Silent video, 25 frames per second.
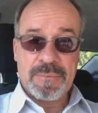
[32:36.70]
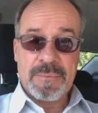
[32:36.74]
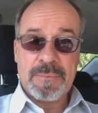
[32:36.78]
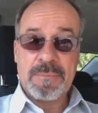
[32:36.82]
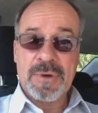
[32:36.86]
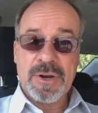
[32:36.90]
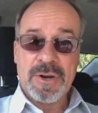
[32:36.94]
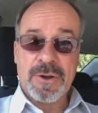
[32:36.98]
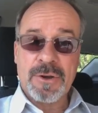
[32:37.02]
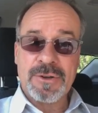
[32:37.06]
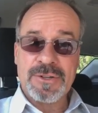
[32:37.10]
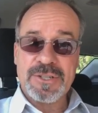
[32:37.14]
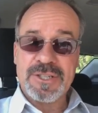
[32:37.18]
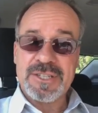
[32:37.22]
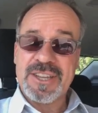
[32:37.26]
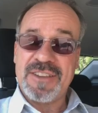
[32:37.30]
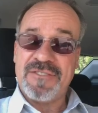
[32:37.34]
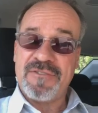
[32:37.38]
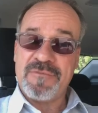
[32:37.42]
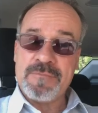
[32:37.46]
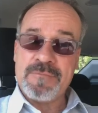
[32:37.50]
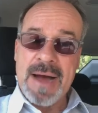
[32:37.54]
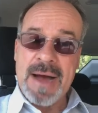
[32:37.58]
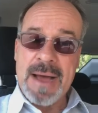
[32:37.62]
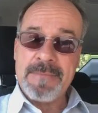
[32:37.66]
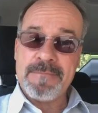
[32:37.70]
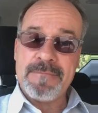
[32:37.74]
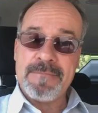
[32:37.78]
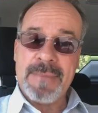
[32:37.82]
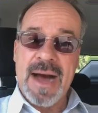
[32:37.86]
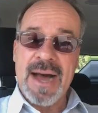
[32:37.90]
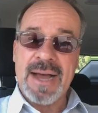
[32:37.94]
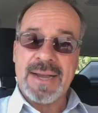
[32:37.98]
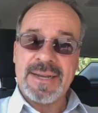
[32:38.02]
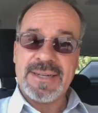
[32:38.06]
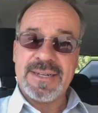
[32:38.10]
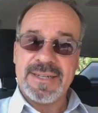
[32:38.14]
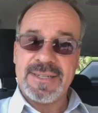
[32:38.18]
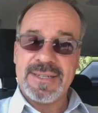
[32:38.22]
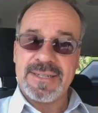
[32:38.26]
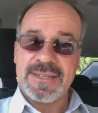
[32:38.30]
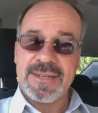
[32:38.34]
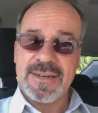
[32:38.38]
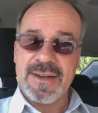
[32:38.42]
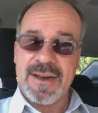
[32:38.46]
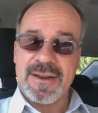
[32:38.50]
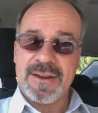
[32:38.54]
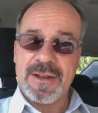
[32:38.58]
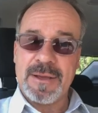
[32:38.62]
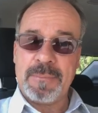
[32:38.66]
Because if my mind is
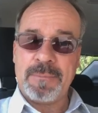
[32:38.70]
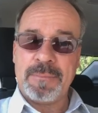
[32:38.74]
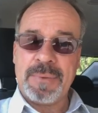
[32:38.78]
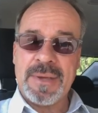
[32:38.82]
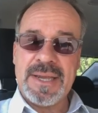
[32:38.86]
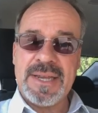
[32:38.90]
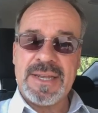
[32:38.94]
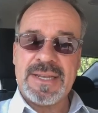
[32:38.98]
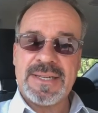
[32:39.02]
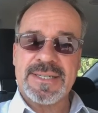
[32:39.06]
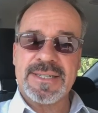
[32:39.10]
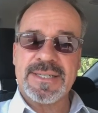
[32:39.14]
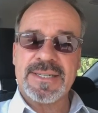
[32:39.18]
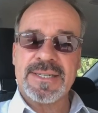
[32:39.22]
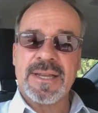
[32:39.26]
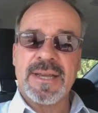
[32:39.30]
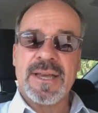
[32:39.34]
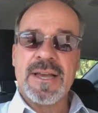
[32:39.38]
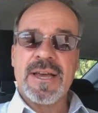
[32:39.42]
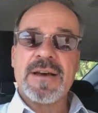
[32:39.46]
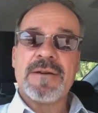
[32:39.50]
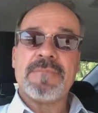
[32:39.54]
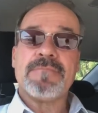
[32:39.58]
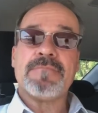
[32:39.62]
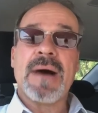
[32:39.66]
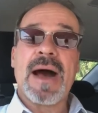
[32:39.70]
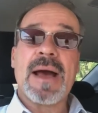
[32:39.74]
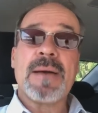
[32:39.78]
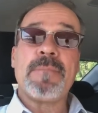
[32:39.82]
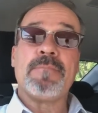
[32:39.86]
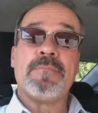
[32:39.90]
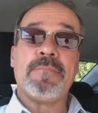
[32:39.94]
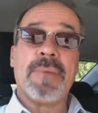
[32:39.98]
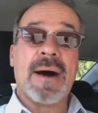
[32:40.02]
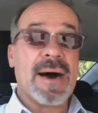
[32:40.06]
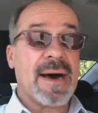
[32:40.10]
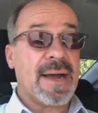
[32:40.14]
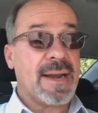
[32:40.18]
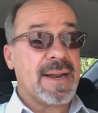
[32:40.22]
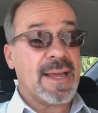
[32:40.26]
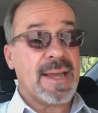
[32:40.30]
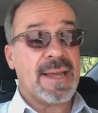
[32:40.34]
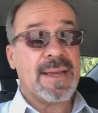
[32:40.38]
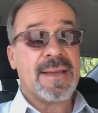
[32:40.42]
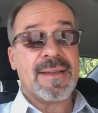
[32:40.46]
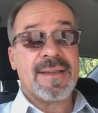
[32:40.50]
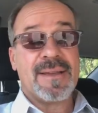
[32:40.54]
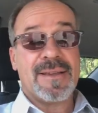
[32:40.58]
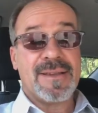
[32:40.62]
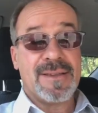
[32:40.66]
not at peace, my body
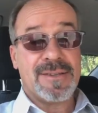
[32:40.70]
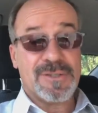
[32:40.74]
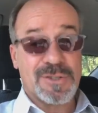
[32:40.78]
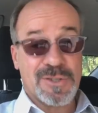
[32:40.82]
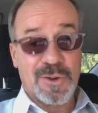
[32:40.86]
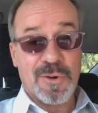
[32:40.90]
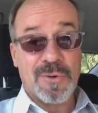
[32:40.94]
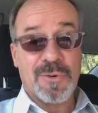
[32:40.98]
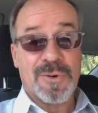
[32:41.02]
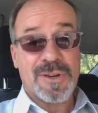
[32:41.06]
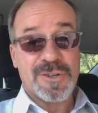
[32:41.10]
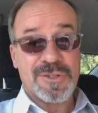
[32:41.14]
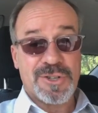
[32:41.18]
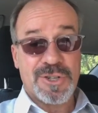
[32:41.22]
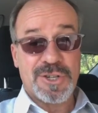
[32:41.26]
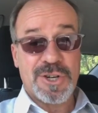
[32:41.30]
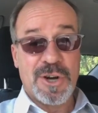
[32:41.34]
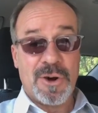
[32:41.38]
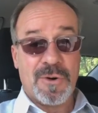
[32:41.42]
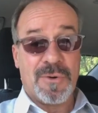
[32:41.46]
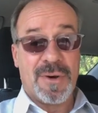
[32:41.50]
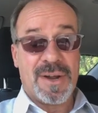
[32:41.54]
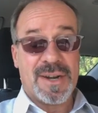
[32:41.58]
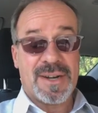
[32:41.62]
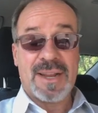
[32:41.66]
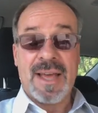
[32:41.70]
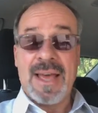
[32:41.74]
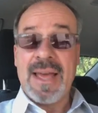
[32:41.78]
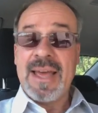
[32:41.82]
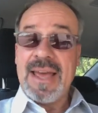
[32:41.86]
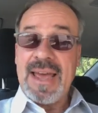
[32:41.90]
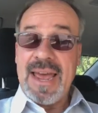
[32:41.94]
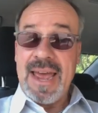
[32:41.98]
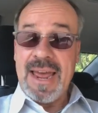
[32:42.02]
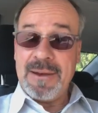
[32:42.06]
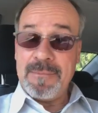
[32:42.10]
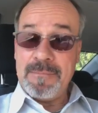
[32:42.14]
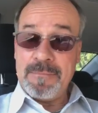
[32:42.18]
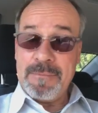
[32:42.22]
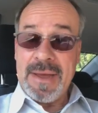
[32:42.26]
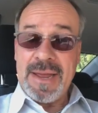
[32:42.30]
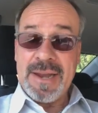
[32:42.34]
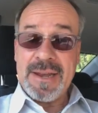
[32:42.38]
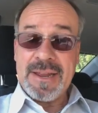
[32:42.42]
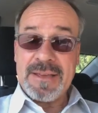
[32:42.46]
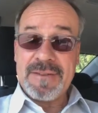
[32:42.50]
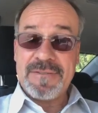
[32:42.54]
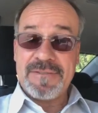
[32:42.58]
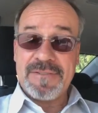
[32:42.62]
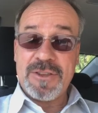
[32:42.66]
is going to show it. And
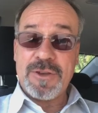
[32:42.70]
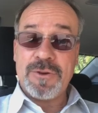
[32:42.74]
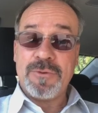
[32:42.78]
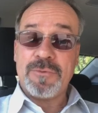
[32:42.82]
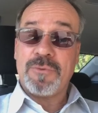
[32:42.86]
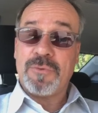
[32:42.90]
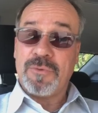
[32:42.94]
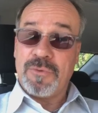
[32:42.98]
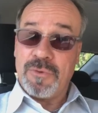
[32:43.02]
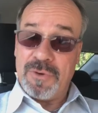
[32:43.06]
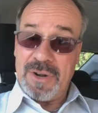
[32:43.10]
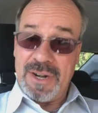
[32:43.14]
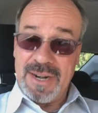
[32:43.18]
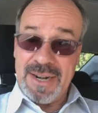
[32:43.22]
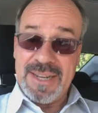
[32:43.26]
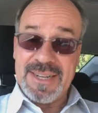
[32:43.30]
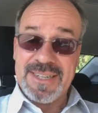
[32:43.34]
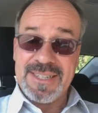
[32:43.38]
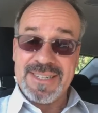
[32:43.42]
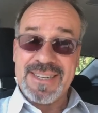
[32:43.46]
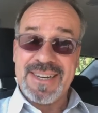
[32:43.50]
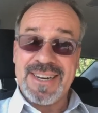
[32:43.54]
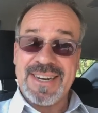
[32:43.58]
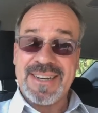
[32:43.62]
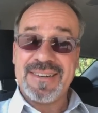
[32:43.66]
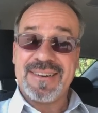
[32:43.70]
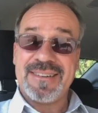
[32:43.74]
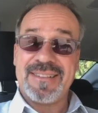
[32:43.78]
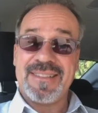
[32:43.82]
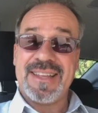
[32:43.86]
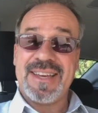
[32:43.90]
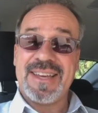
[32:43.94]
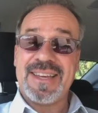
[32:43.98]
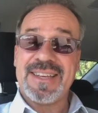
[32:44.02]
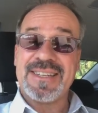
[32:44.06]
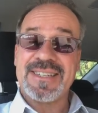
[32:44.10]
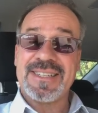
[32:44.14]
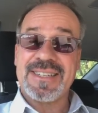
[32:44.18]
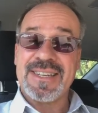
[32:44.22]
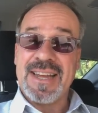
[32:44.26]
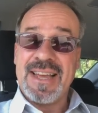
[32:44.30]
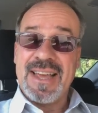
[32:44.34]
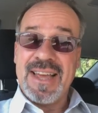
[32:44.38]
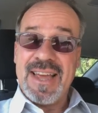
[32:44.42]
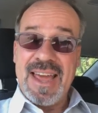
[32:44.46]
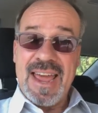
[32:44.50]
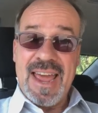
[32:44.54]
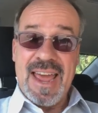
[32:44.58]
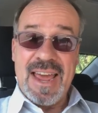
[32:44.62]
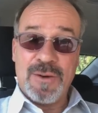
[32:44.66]
many of you listening to this
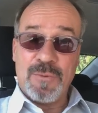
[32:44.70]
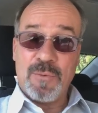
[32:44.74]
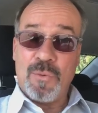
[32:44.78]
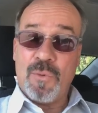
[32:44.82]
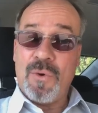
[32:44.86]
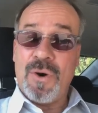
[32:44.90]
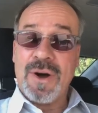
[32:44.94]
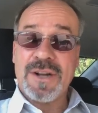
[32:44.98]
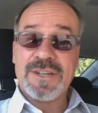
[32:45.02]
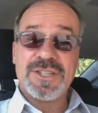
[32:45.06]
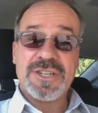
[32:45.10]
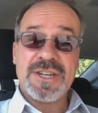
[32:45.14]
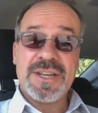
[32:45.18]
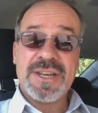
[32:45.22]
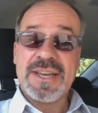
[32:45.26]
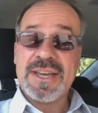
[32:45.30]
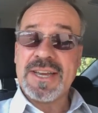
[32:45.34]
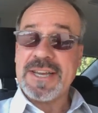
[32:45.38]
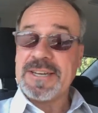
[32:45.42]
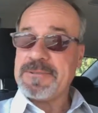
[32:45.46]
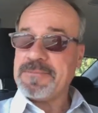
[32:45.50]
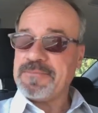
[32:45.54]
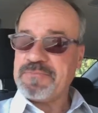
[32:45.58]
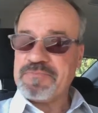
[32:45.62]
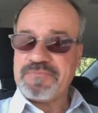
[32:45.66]
and watching it,